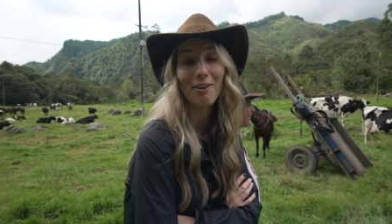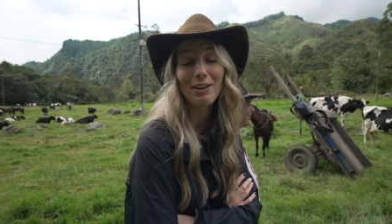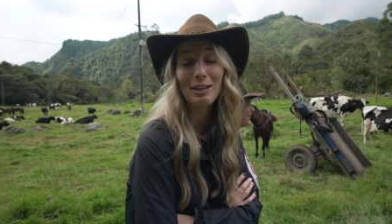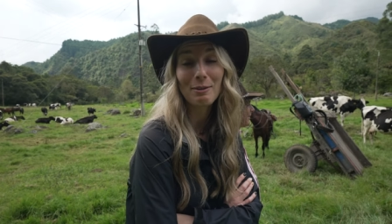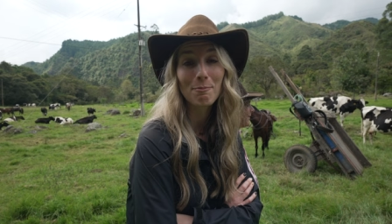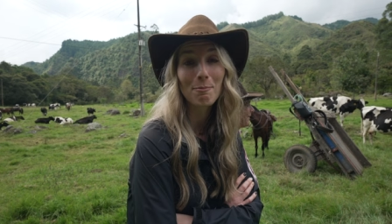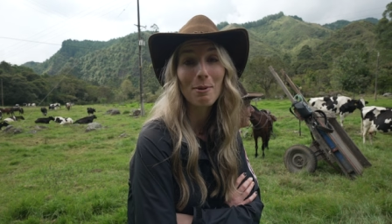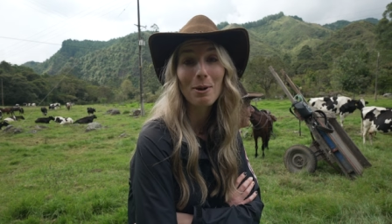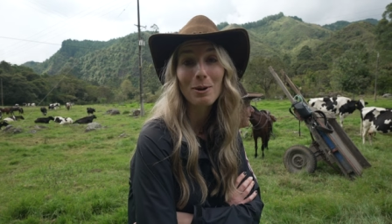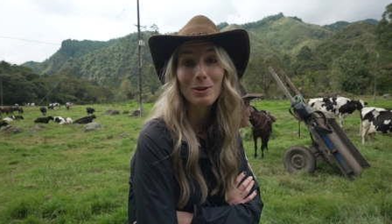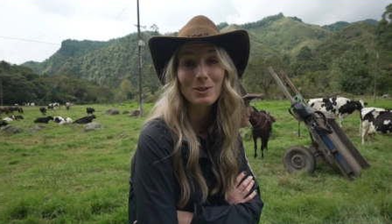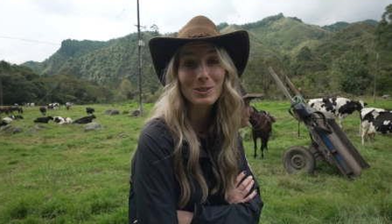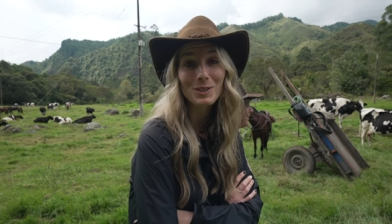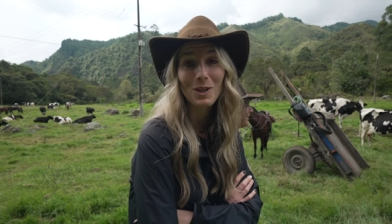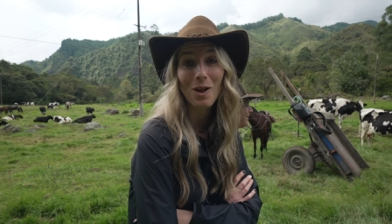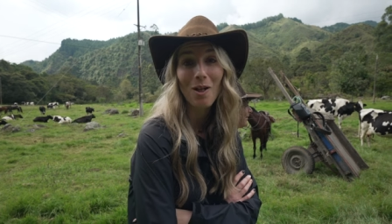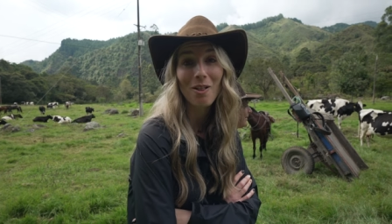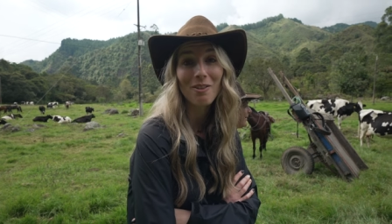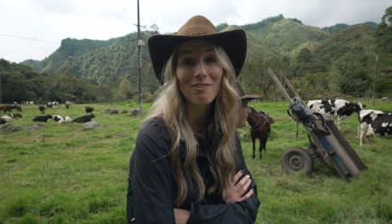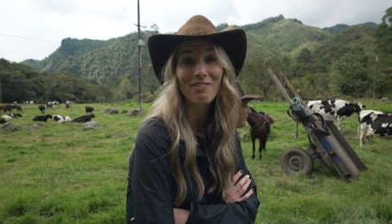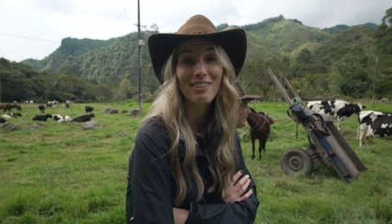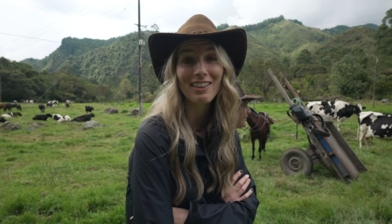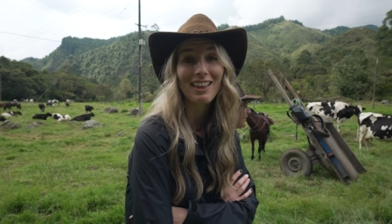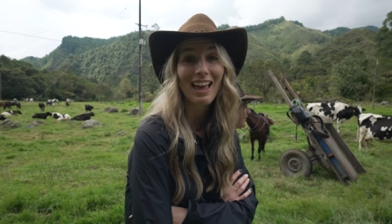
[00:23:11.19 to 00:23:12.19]
He milks all
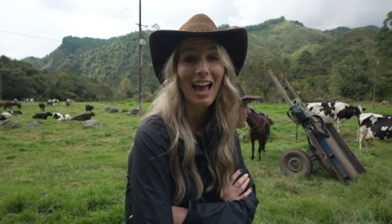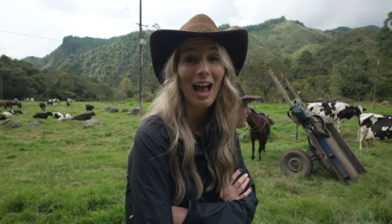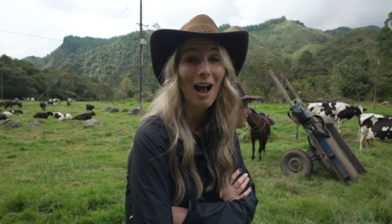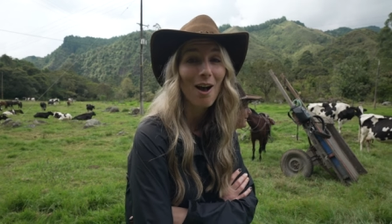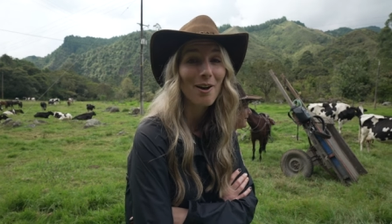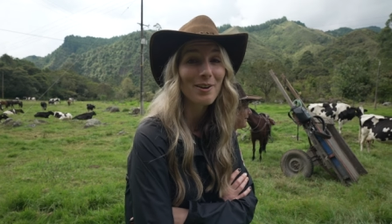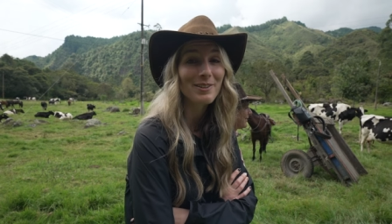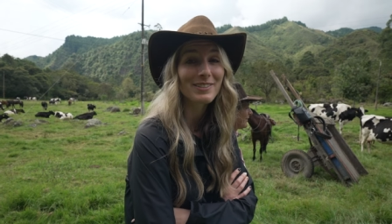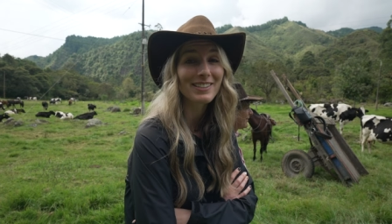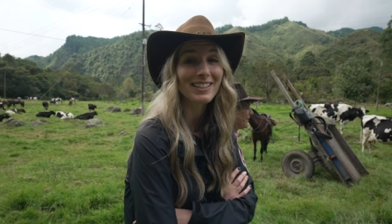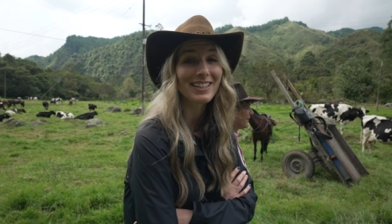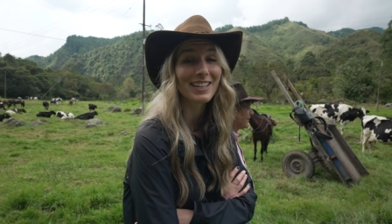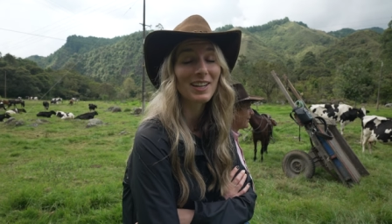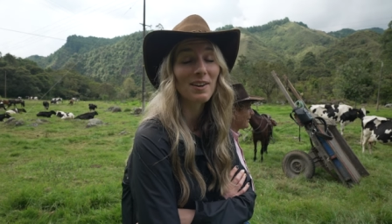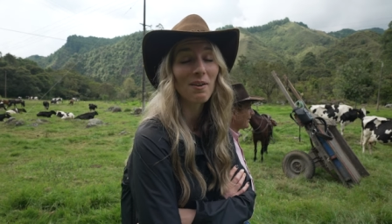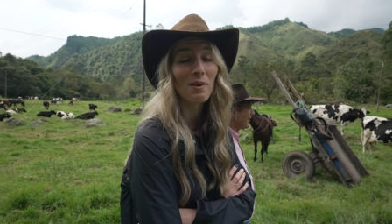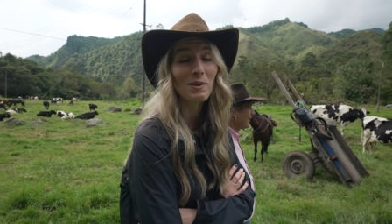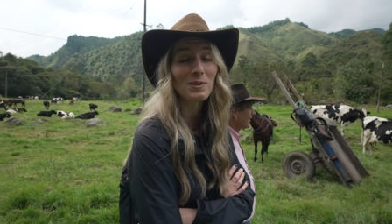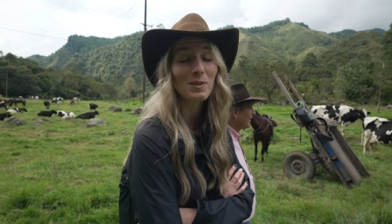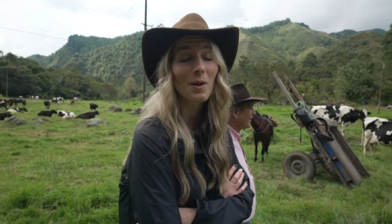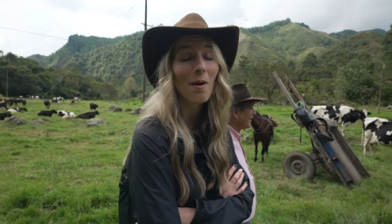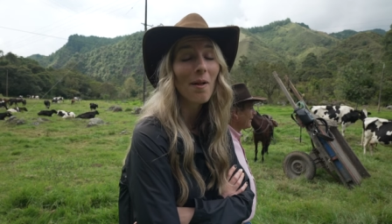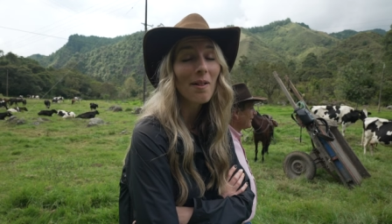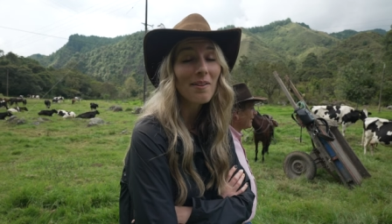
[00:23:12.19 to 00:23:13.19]
of the cows and he
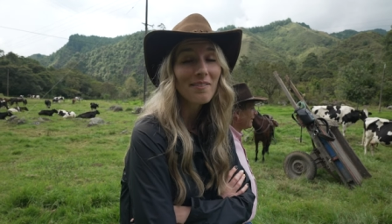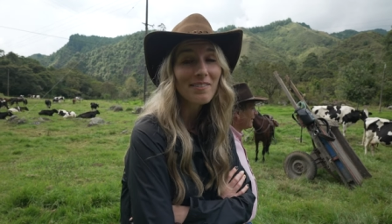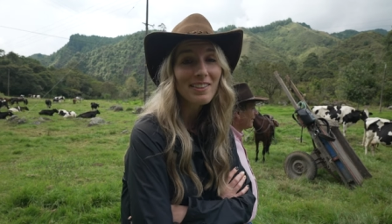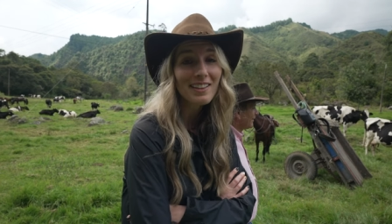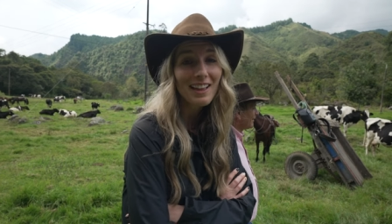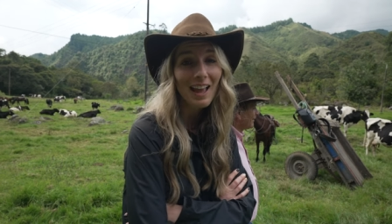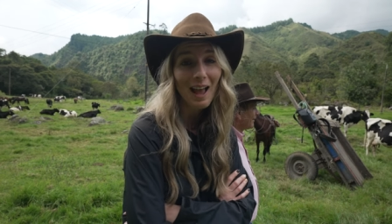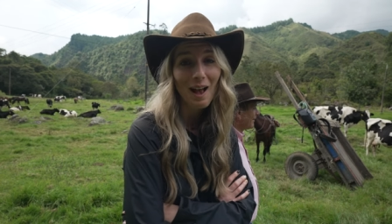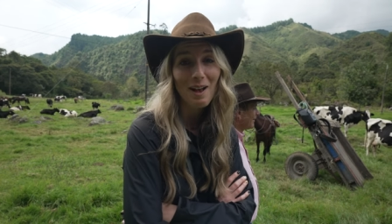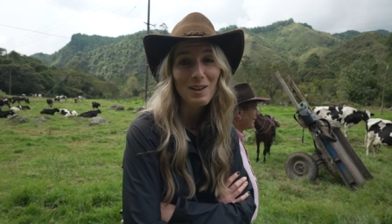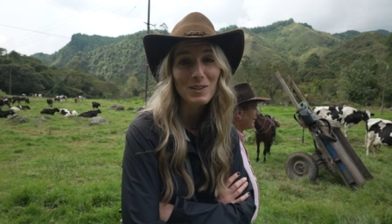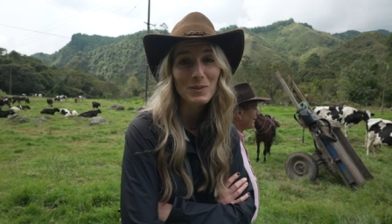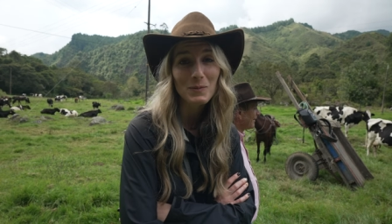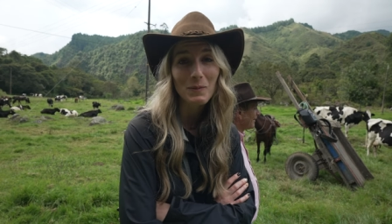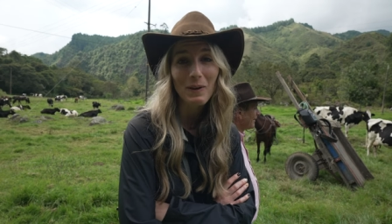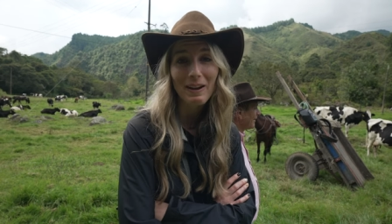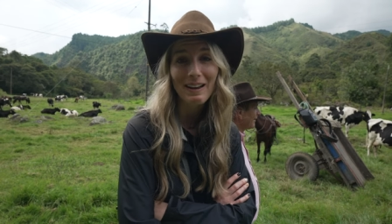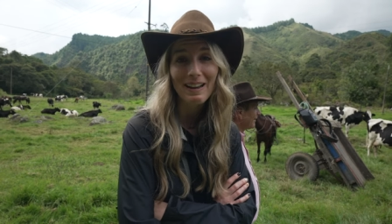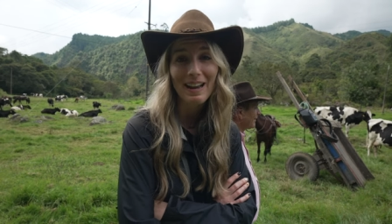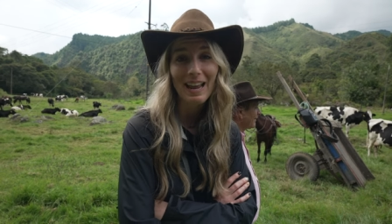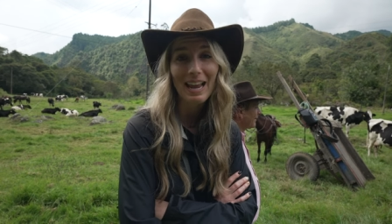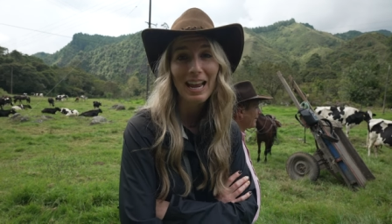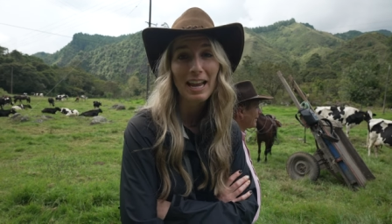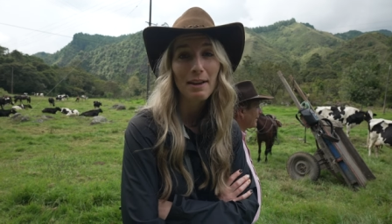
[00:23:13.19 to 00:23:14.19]
knows all of the cows by
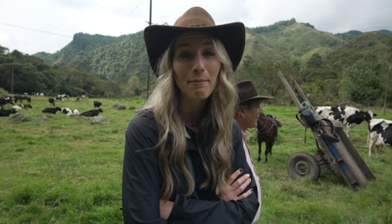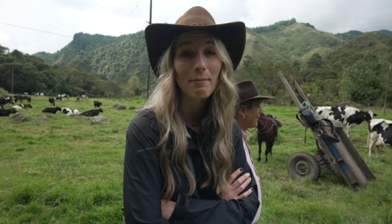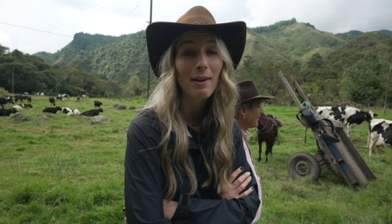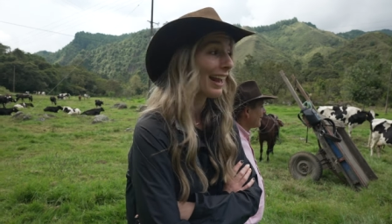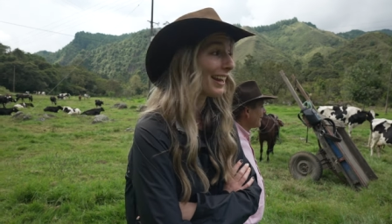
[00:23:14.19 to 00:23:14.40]
name